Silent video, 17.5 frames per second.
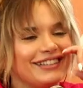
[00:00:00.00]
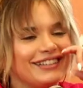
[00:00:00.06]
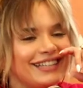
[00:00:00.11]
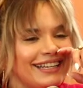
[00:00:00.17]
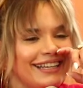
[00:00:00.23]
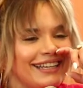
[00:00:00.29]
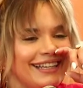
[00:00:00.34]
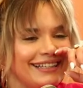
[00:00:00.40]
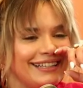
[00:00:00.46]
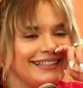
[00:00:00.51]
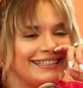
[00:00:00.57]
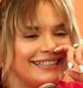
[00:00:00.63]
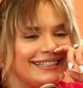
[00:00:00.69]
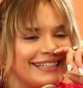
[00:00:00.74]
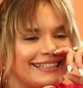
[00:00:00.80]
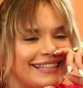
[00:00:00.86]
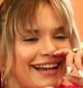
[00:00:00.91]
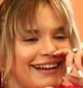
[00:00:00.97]
did it in the
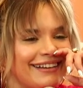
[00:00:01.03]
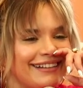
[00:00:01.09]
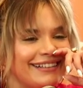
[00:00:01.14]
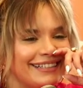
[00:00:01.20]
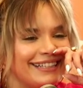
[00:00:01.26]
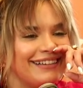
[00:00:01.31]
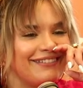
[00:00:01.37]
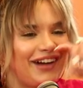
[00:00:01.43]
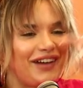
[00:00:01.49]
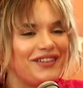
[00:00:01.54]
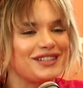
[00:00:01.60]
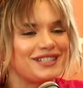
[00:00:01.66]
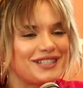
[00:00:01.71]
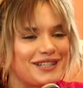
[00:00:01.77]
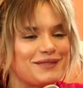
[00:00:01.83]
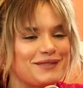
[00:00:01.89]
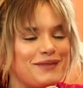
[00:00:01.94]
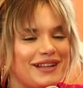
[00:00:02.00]
Dick Down. I was just
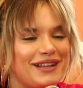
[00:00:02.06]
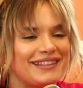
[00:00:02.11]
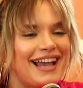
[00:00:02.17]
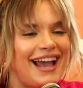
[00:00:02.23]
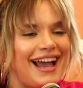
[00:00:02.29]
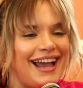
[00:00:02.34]
like about 30